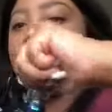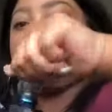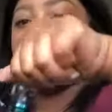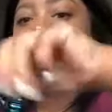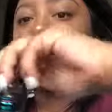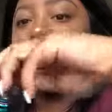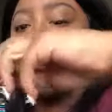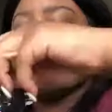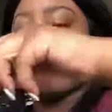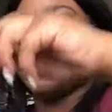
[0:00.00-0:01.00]
off this
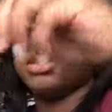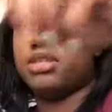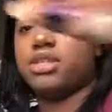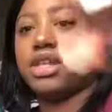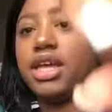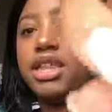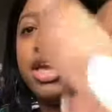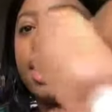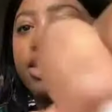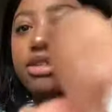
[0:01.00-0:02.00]
top piece like
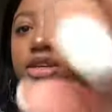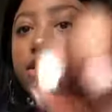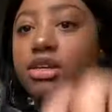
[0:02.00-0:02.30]
that,